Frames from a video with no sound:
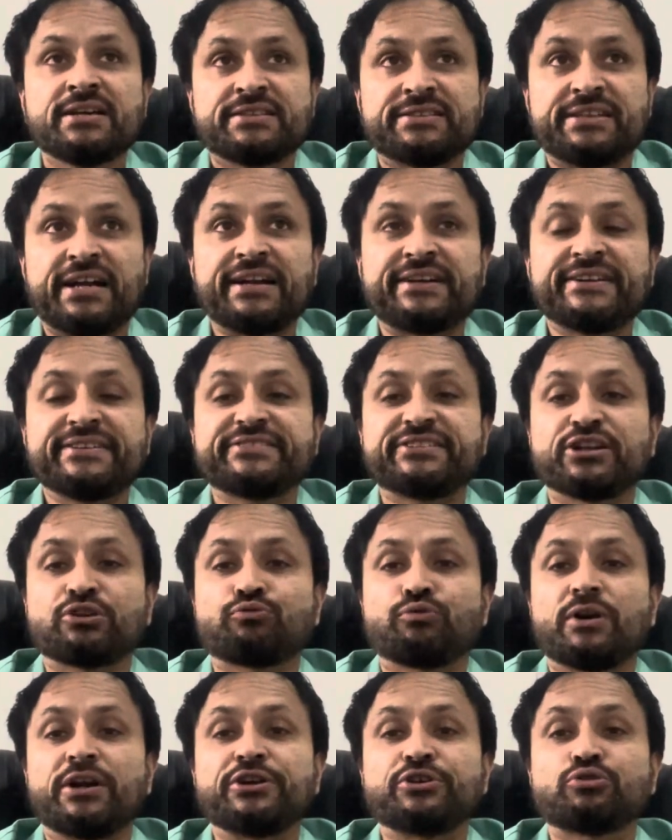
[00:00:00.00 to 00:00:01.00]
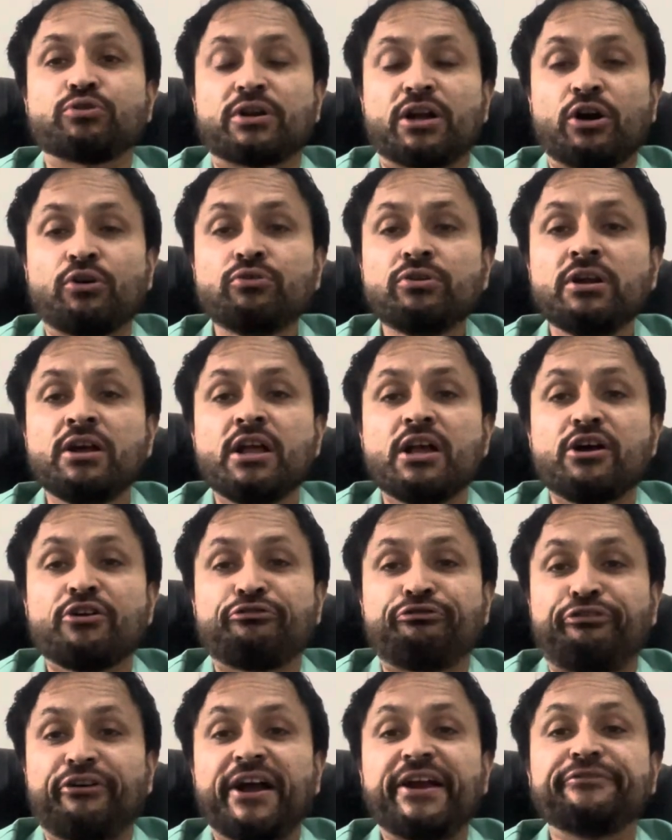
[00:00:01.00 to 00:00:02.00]
That is equivalent to around
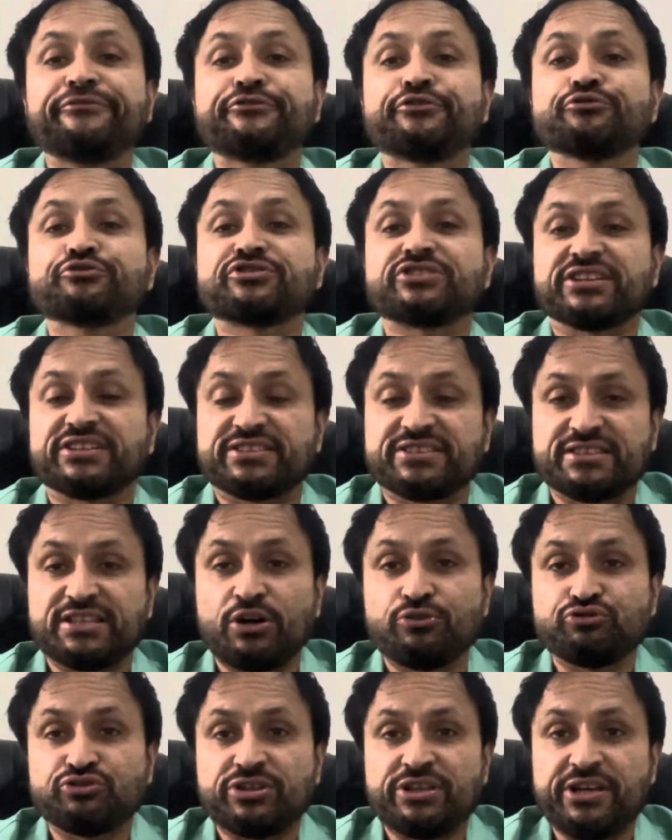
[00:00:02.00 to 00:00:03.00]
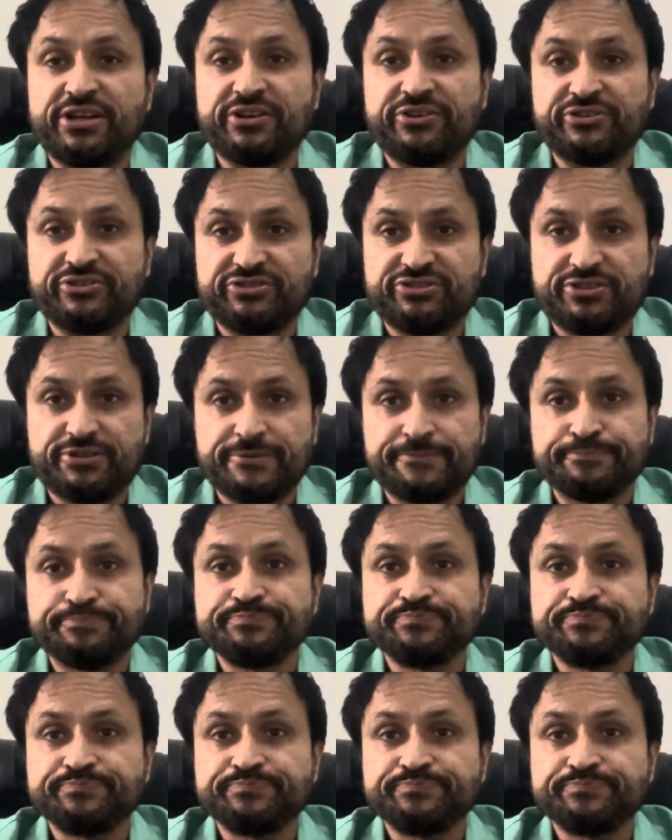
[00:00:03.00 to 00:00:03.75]
5 to 6,000 hairs.